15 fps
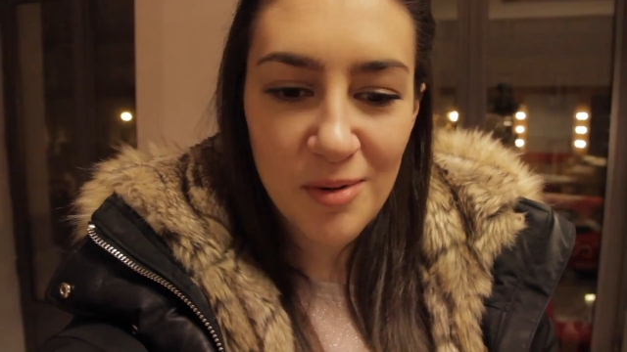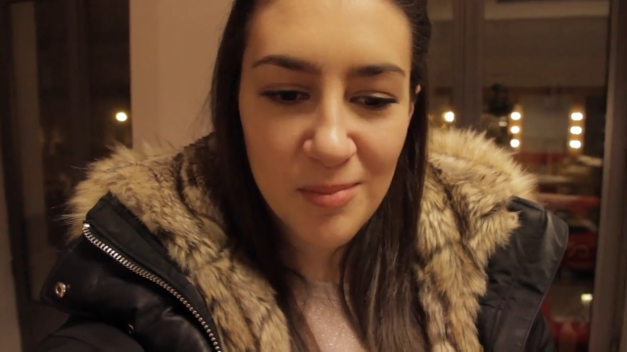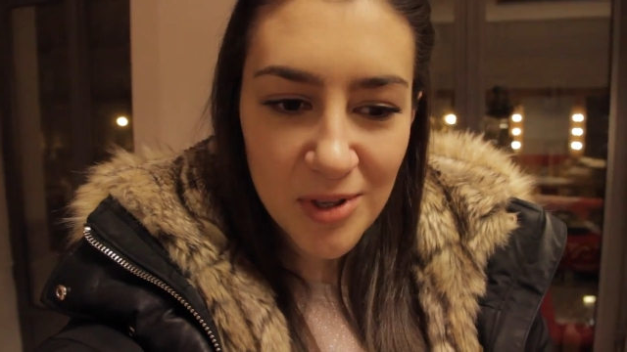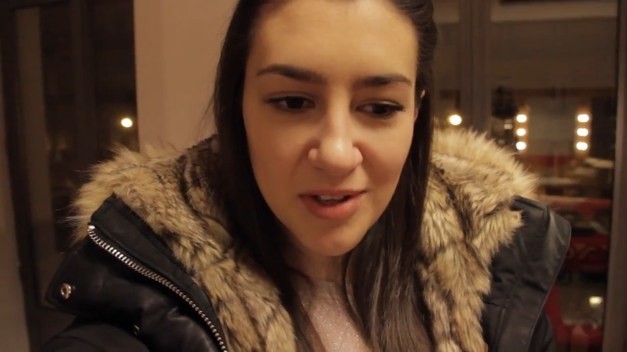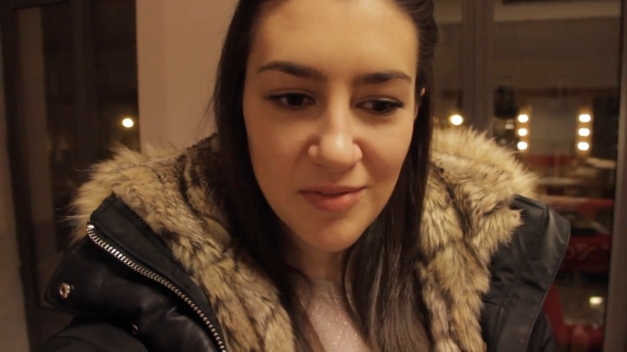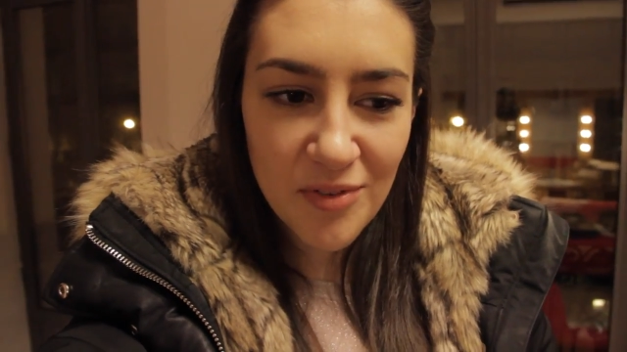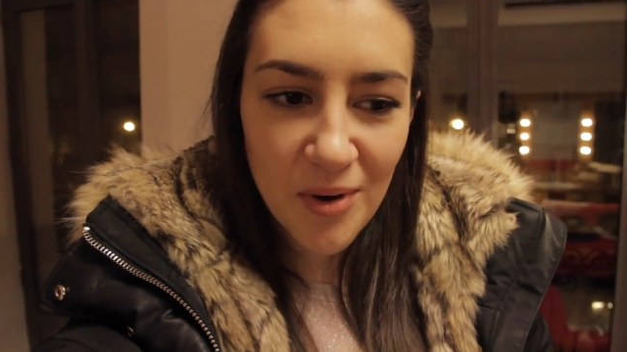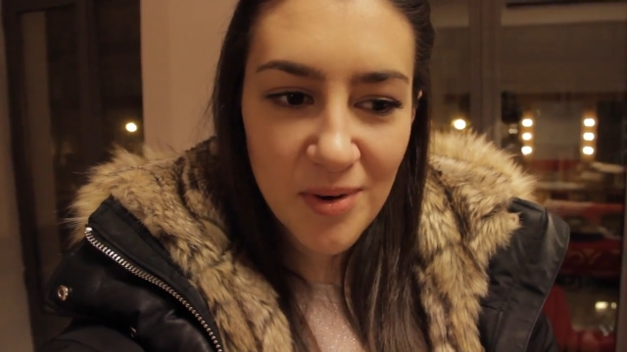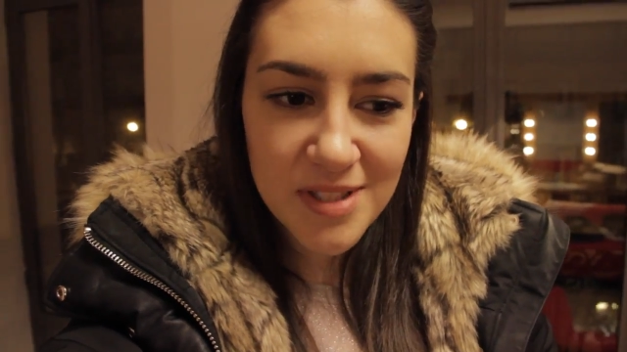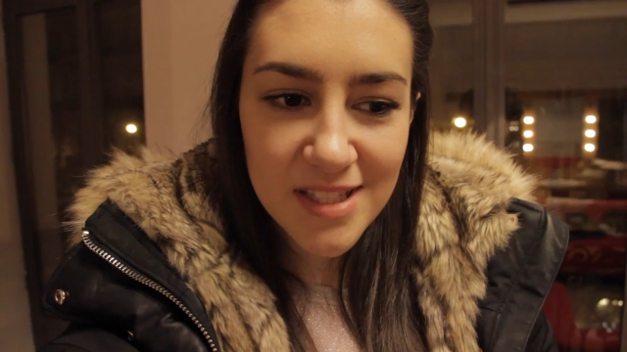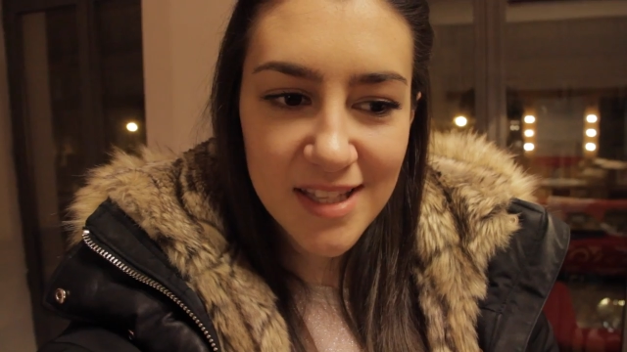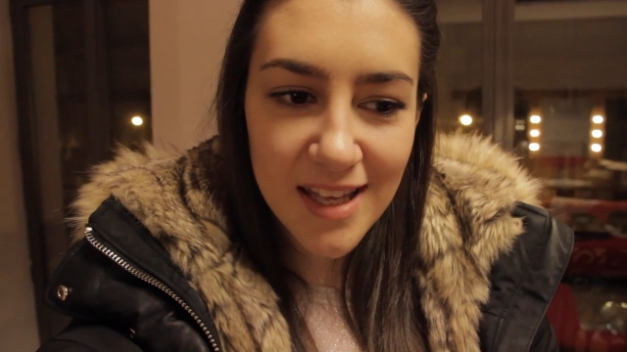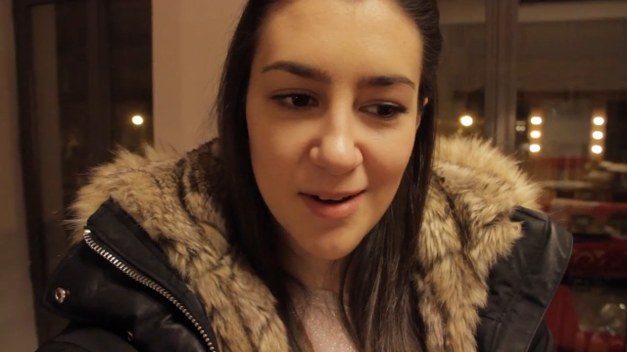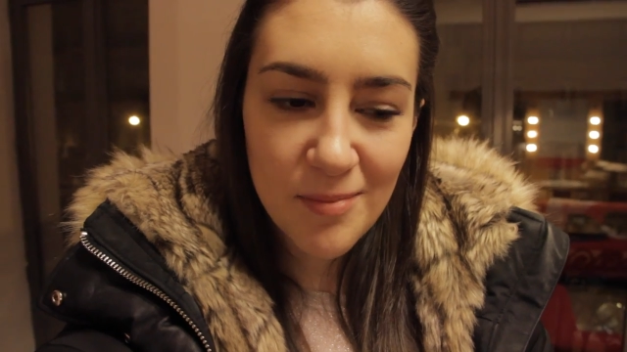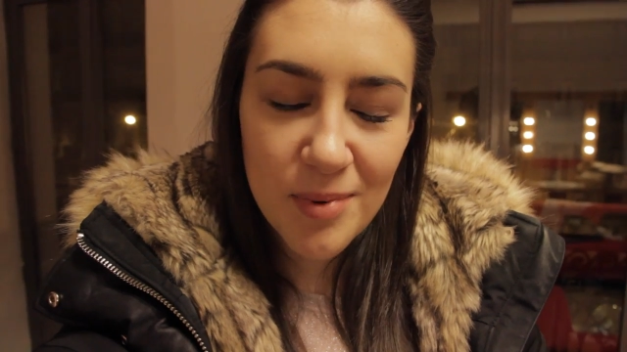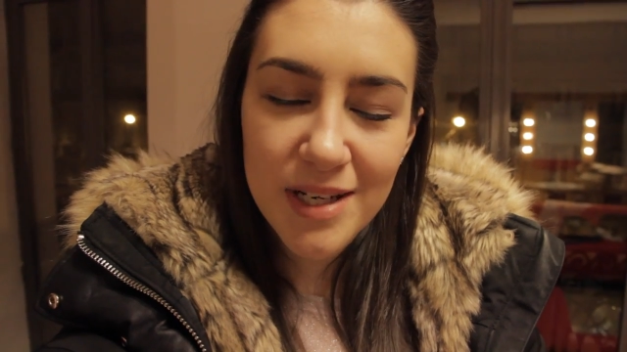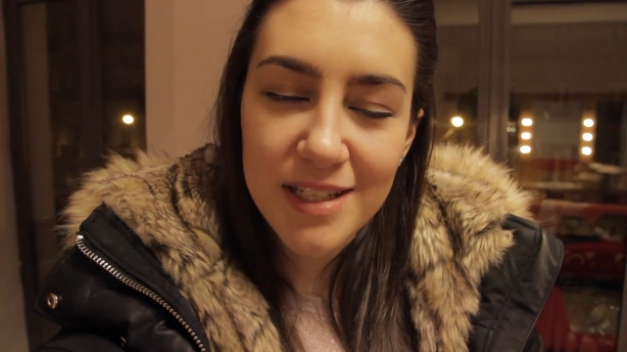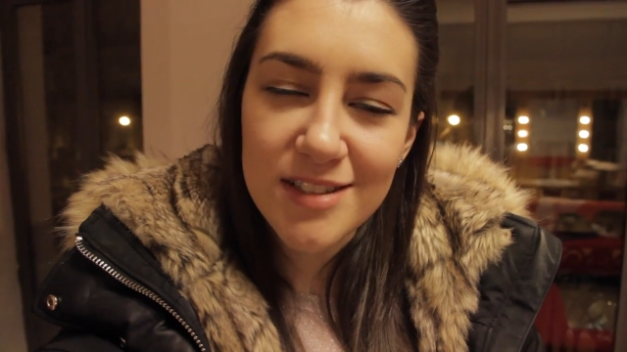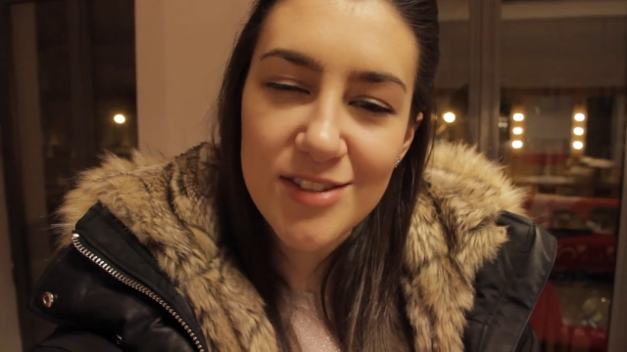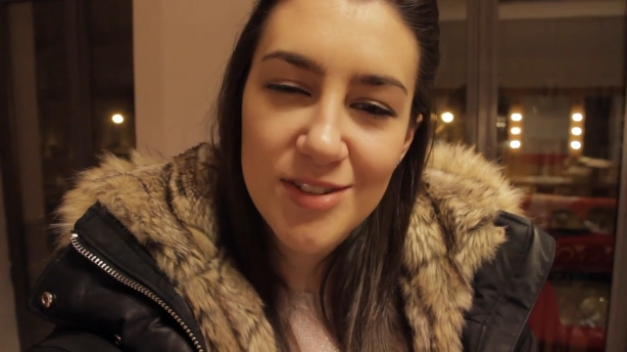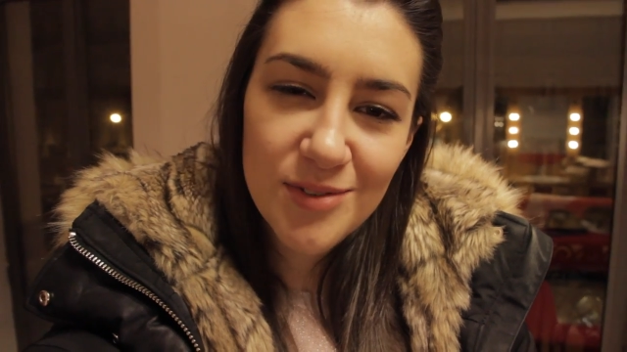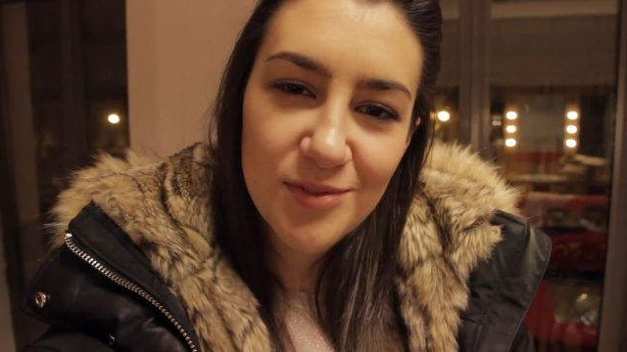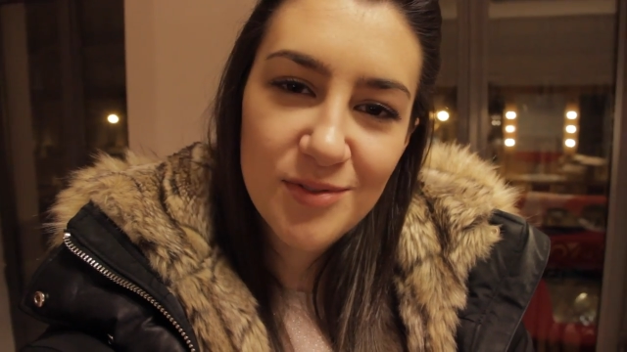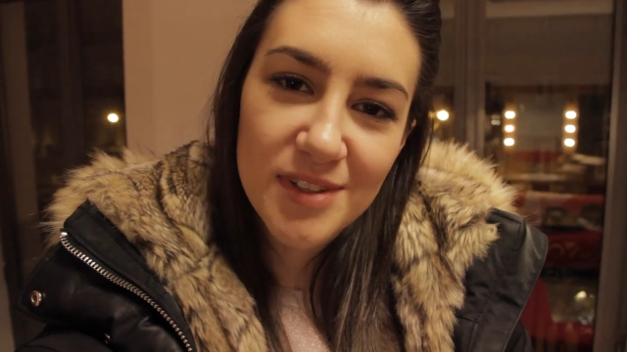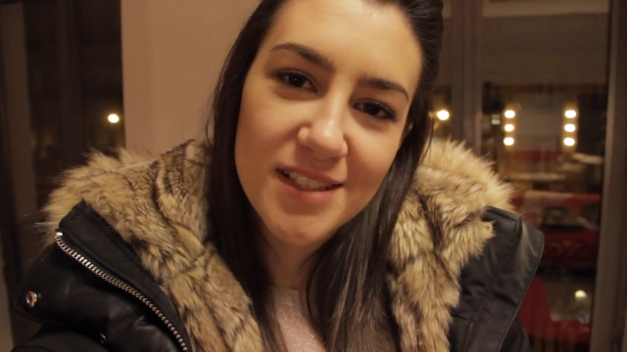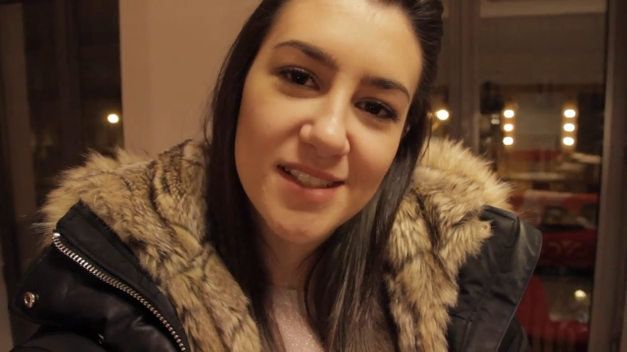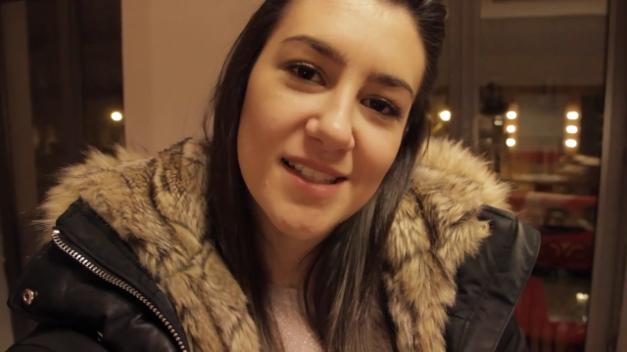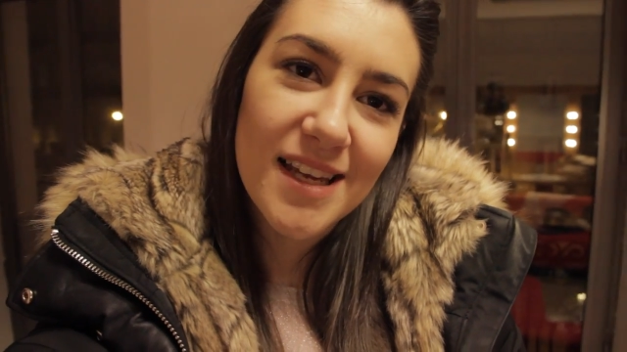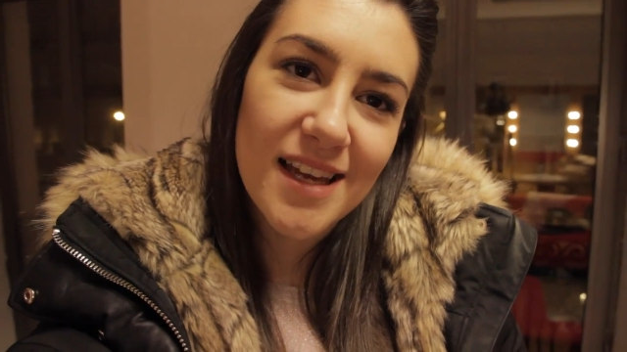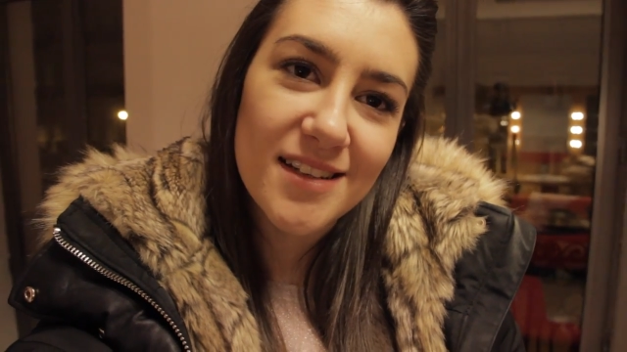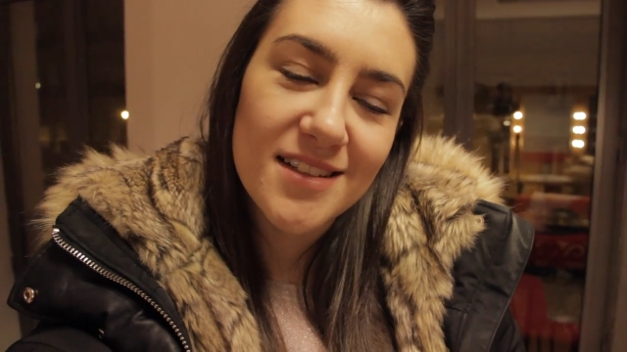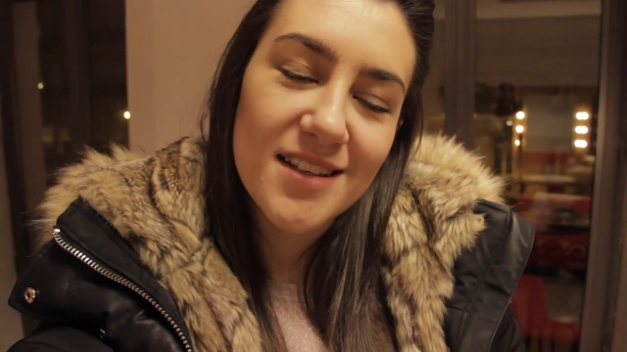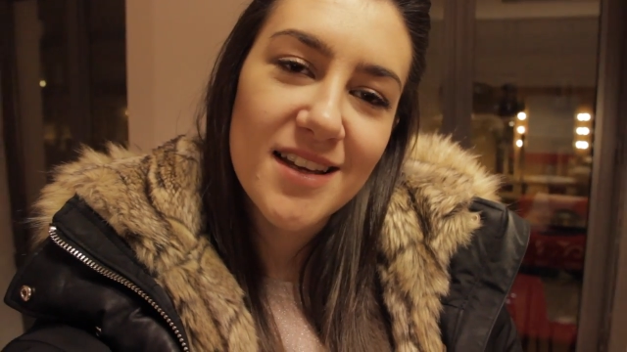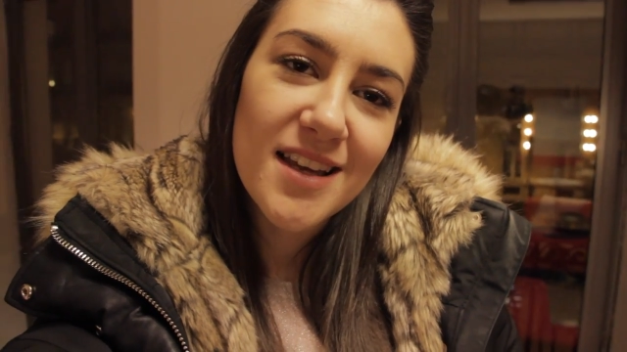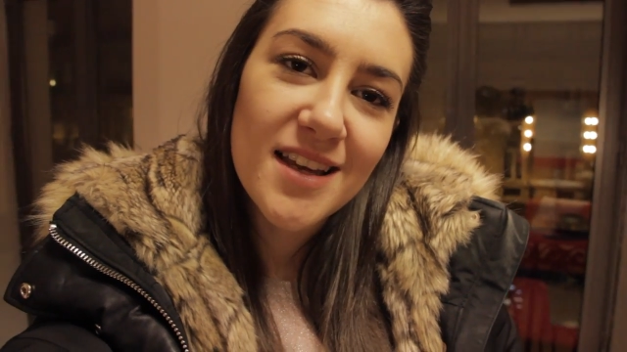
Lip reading: So I'm looking forward to that, but I do feel sad